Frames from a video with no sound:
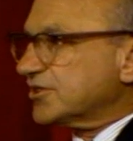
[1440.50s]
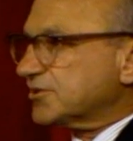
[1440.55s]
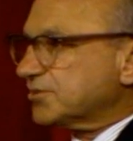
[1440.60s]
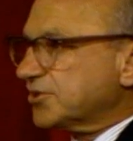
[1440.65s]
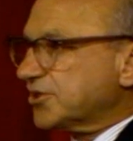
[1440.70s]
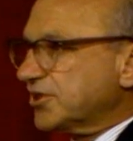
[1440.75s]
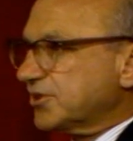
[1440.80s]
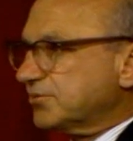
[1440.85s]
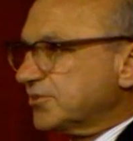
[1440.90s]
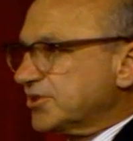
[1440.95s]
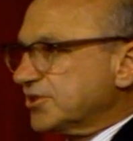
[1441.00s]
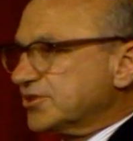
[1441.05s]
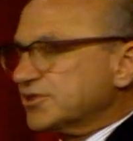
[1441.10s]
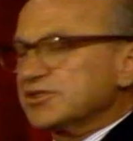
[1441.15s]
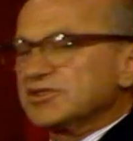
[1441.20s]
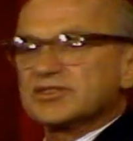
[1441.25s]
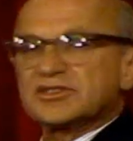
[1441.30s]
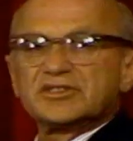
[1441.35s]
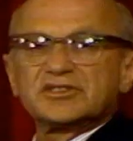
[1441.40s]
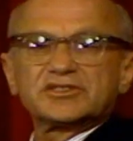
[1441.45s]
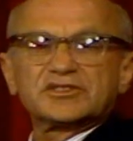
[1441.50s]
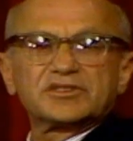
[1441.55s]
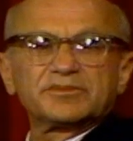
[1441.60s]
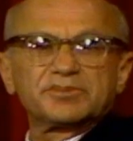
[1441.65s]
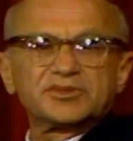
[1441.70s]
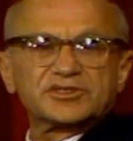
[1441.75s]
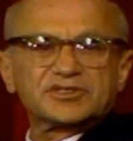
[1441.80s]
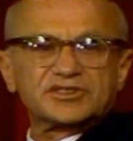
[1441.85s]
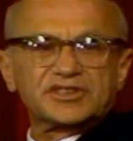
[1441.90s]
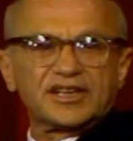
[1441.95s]
with emergencies to be
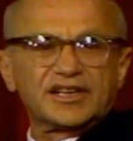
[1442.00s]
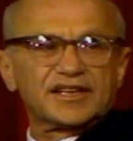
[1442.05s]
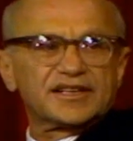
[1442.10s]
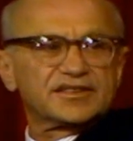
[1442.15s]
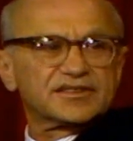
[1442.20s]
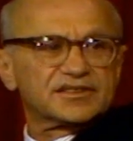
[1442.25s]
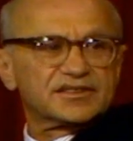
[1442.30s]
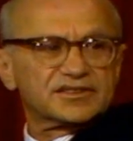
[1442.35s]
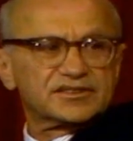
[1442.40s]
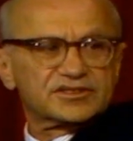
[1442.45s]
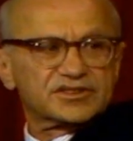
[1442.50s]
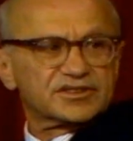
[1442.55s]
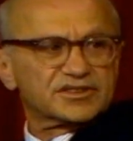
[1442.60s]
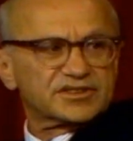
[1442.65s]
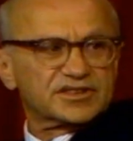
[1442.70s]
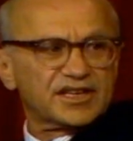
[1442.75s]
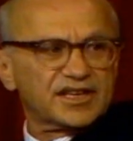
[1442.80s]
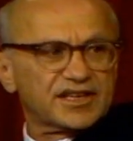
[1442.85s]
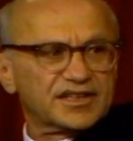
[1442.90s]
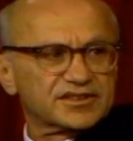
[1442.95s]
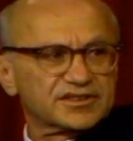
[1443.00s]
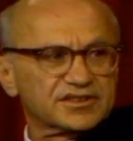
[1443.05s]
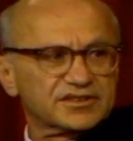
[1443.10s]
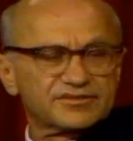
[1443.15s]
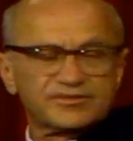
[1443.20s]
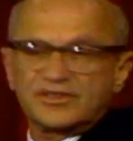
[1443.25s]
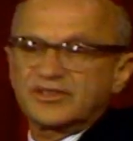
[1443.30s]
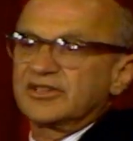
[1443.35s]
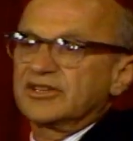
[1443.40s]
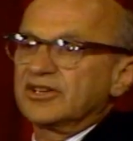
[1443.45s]
stand to stand the
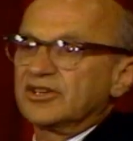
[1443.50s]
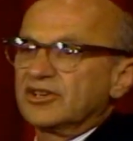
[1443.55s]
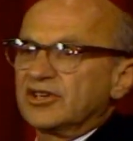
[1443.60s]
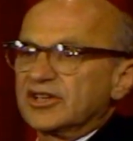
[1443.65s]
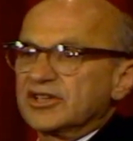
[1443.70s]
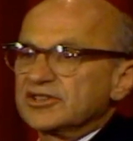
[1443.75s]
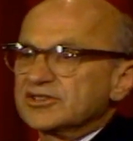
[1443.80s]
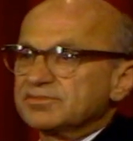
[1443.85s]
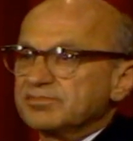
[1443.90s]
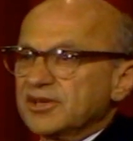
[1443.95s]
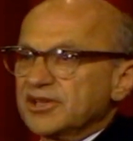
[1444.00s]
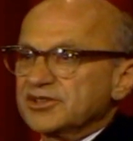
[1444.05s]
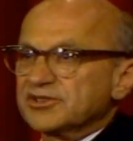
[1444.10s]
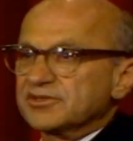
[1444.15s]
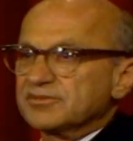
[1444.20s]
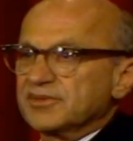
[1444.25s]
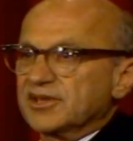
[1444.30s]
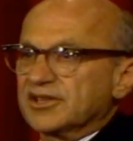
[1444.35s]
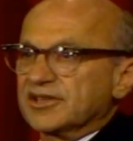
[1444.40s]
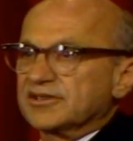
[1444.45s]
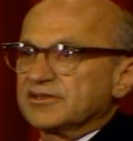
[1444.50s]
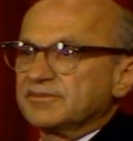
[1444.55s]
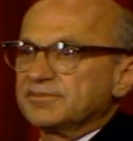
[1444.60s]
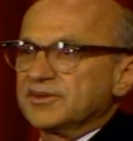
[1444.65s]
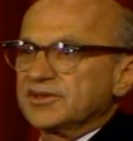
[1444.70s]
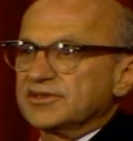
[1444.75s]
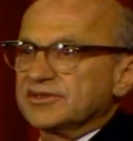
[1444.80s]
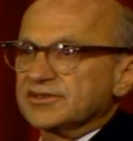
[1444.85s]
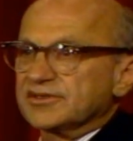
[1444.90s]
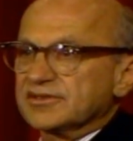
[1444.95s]
very large major medical
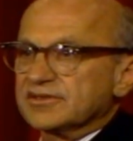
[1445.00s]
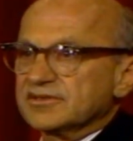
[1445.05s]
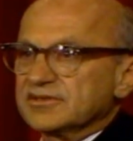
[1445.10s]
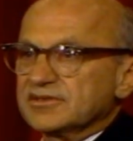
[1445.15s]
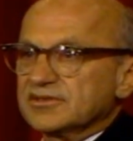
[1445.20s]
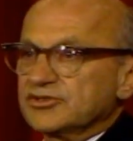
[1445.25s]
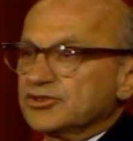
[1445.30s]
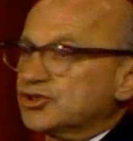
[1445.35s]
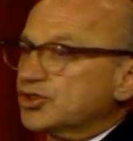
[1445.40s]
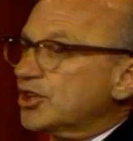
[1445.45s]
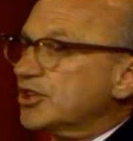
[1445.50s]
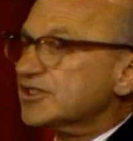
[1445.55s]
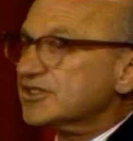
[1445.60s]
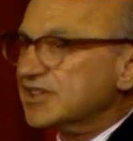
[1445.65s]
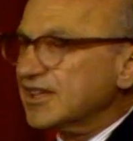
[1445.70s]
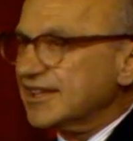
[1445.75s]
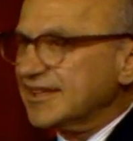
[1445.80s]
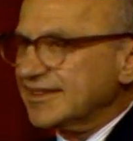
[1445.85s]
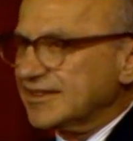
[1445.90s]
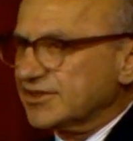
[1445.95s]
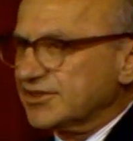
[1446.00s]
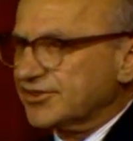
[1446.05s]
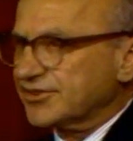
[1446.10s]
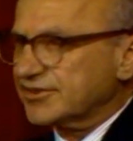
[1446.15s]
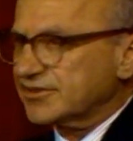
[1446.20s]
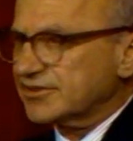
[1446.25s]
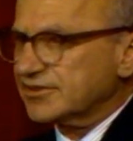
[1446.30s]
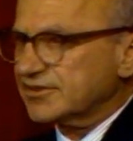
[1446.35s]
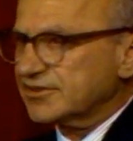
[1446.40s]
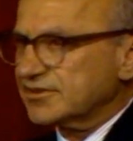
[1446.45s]
bills just as
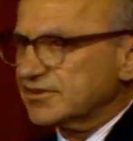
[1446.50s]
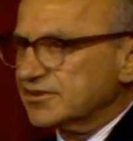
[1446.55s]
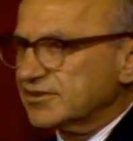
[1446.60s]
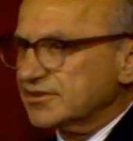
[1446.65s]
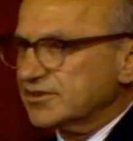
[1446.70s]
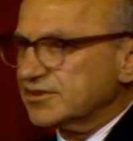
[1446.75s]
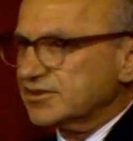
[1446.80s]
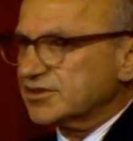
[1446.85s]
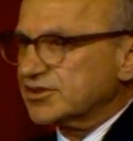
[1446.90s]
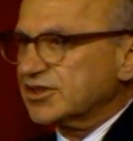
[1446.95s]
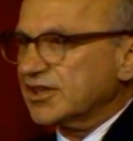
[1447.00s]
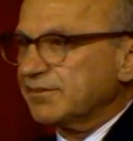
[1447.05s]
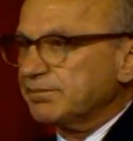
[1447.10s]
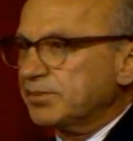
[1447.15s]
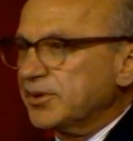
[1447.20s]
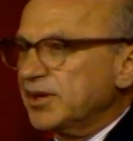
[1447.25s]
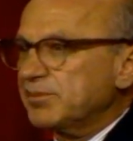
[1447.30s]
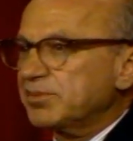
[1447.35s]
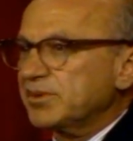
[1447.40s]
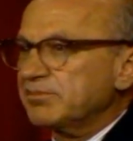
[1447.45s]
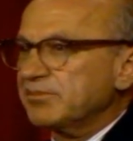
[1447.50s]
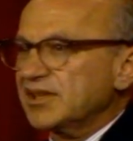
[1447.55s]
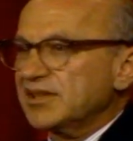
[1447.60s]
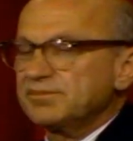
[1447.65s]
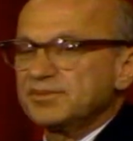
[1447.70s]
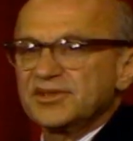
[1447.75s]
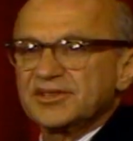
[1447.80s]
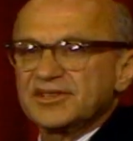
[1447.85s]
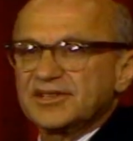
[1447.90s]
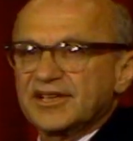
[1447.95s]
some people may
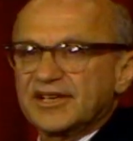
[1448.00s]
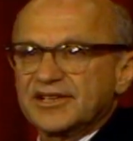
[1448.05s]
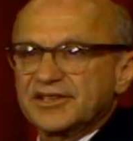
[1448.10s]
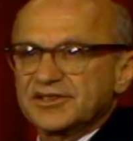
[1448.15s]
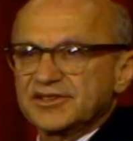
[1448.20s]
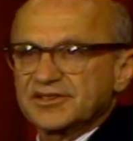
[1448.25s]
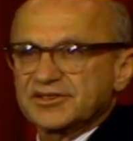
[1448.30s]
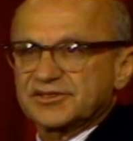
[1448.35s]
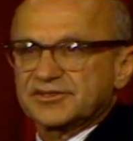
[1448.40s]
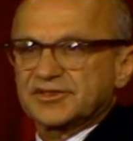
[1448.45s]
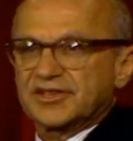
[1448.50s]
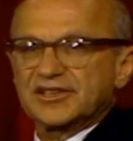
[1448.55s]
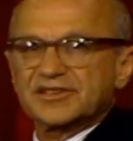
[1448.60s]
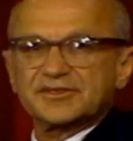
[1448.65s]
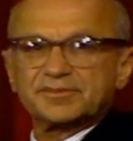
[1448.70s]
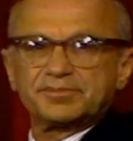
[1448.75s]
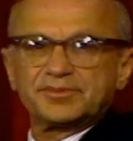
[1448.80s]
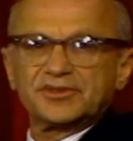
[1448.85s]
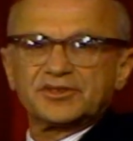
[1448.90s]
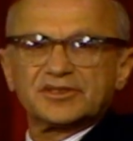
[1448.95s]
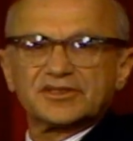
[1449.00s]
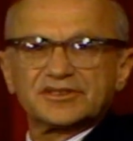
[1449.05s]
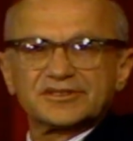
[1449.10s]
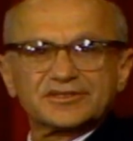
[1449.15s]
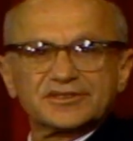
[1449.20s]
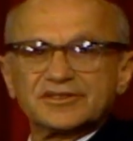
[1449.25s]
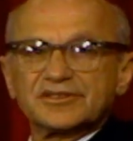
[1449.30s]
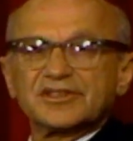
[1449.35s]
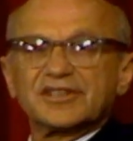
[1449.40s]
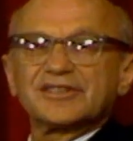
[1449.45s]
be in dire distress because
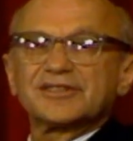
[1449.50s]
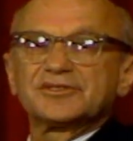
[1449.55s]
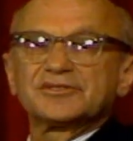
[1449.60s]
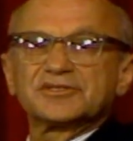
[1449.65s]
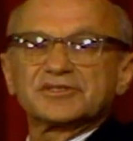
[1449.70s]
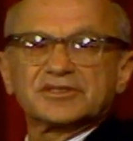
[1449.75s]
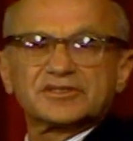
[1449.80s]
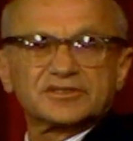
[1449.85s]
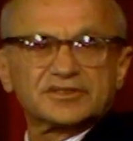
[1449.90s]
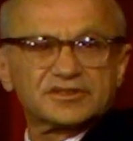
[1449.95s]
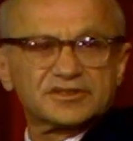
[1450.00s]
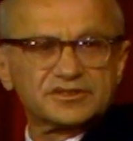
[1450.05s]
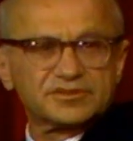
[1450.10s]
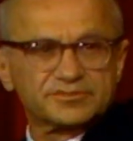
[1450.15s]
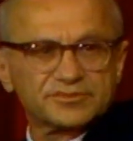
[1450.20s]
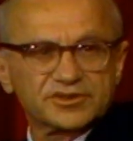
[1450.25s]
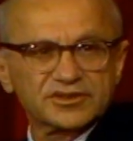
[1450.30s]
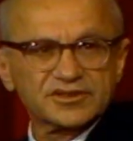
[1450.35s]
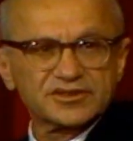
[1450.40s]
they lose their homes